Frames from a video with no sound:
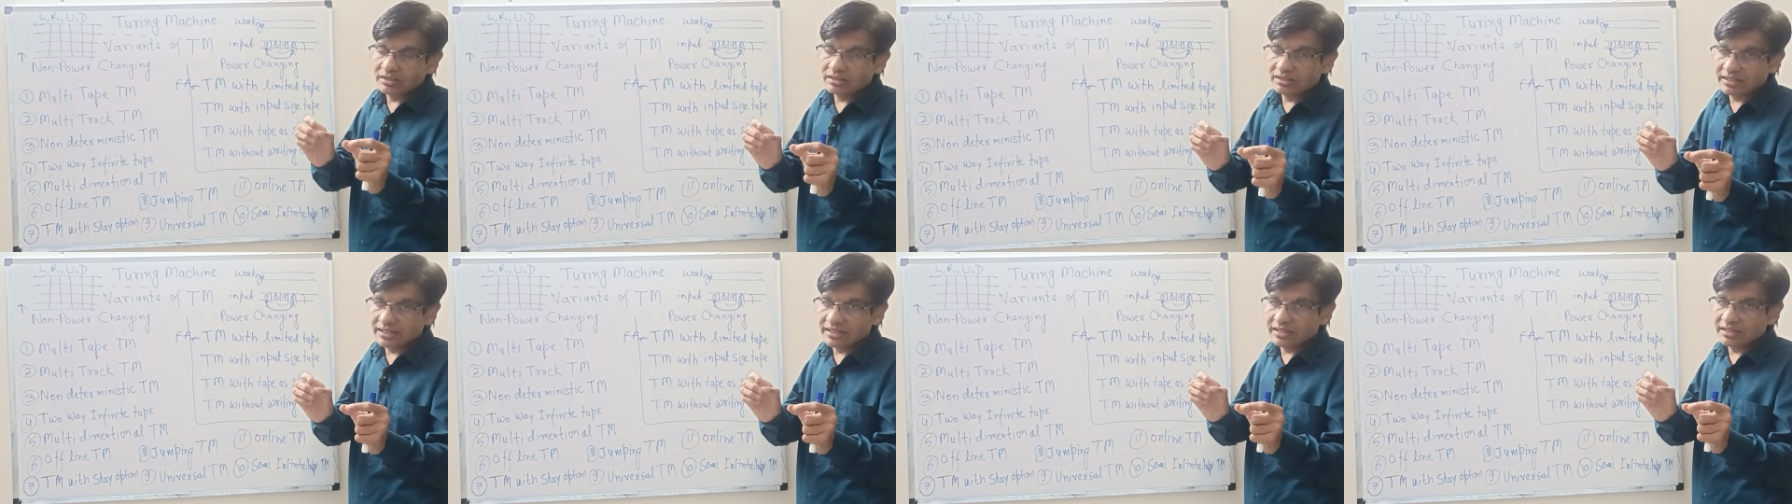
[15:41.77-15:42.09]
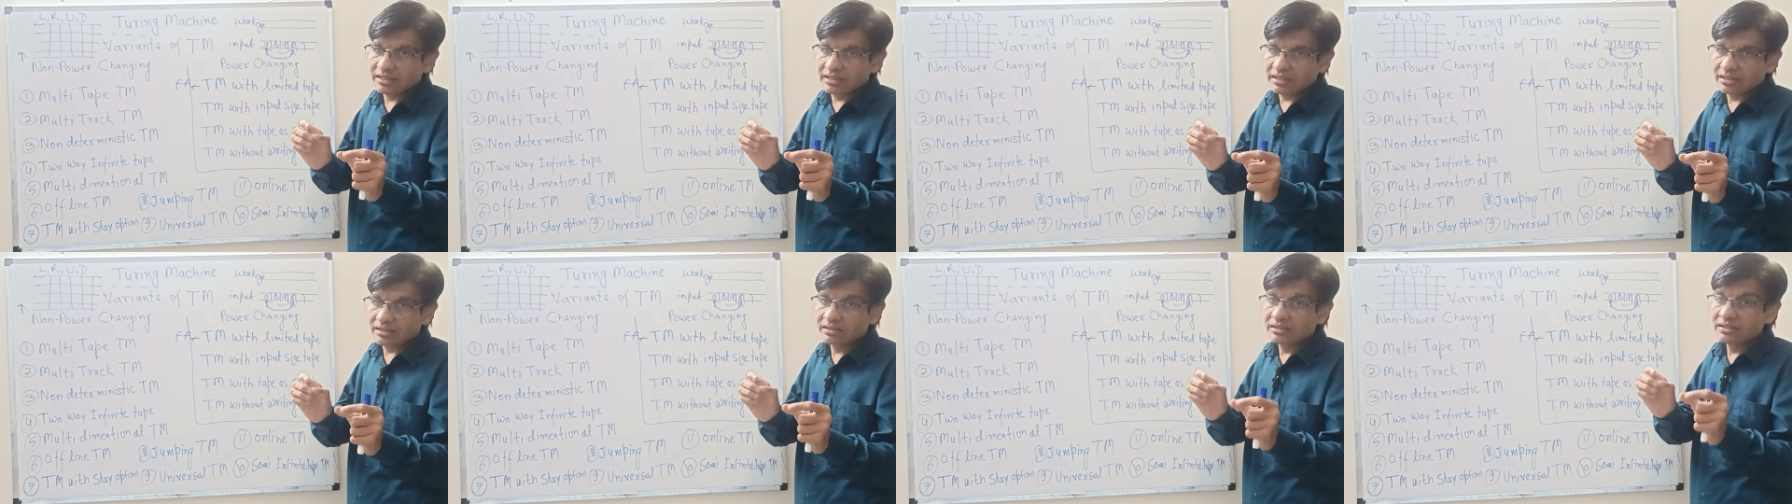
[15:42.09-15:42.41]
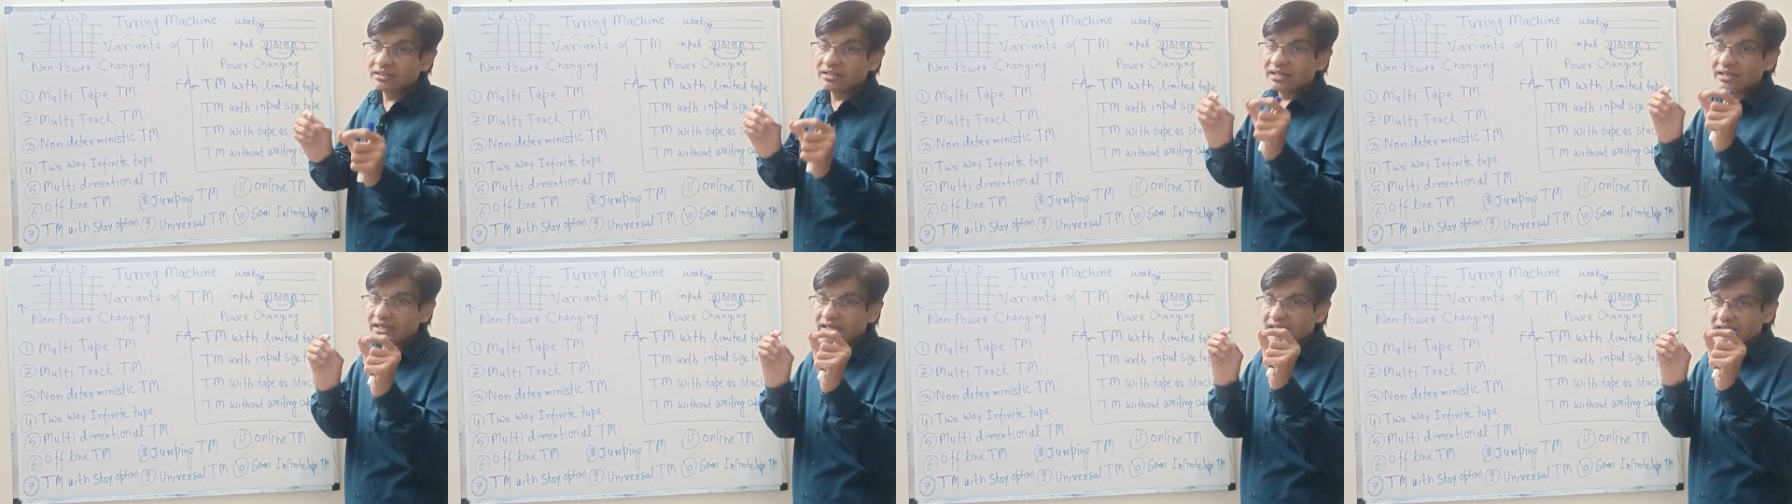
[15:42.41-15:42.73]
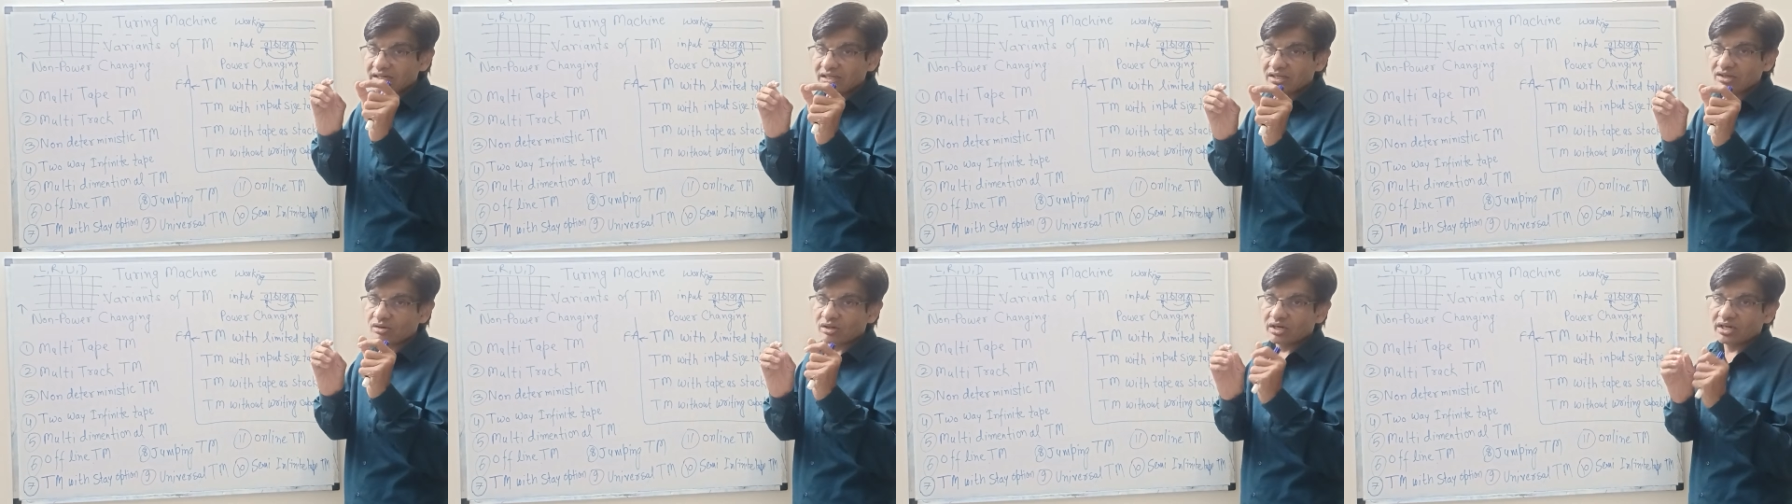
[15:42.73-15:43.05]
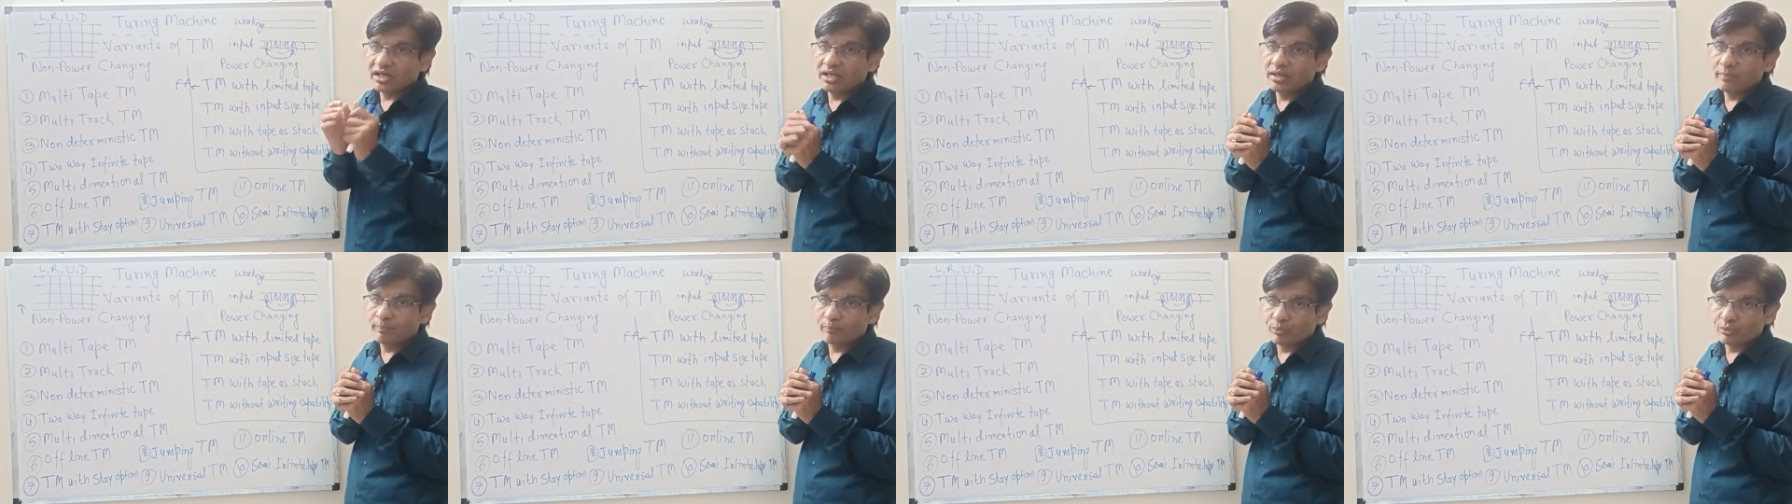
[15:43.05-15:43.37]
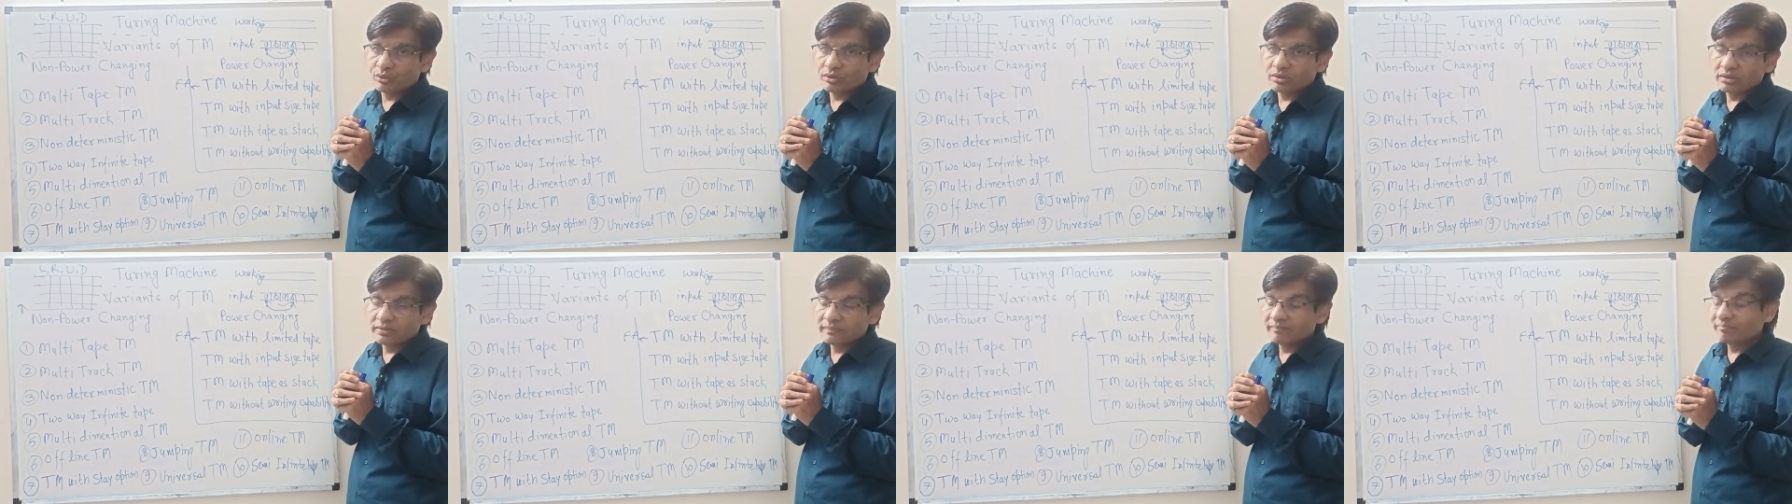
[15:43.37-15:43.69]
there in your
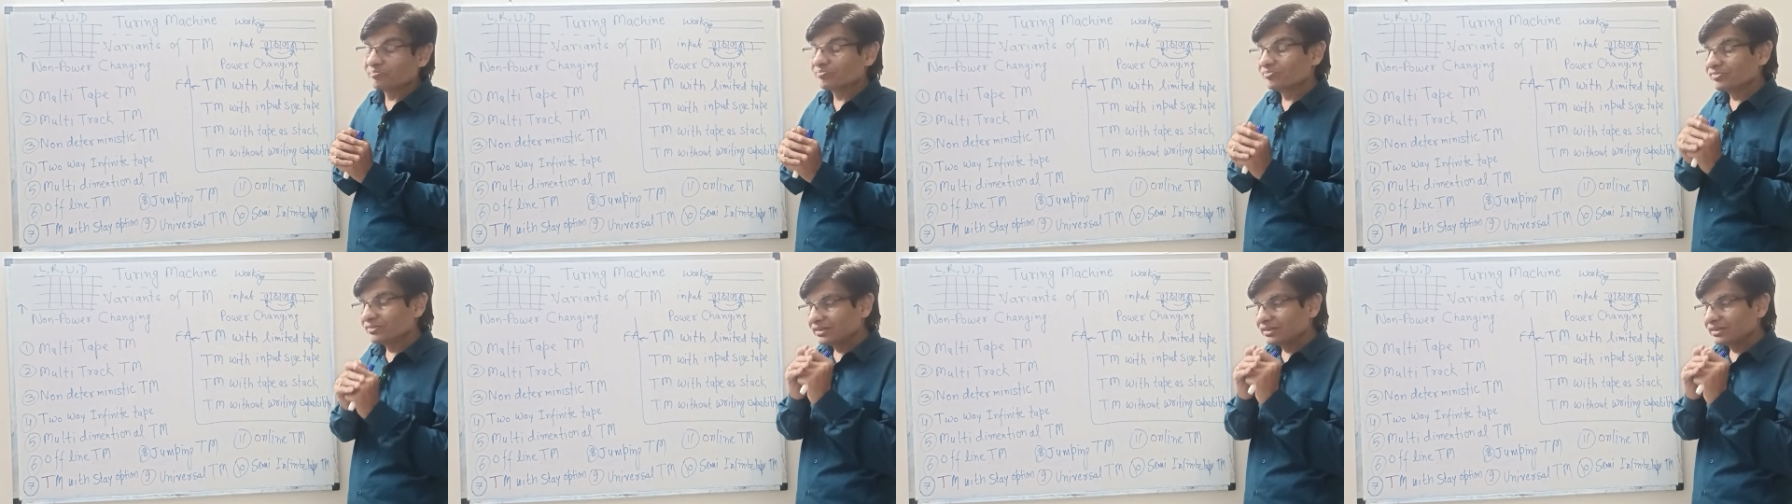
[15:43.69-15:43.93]
input,